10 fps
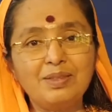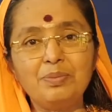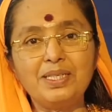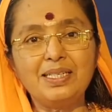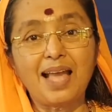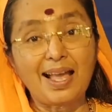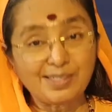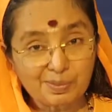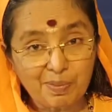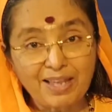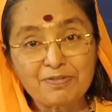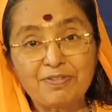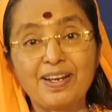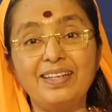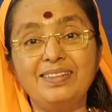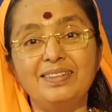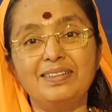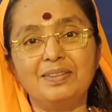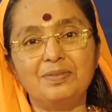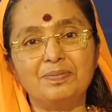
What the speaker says: me as my friend.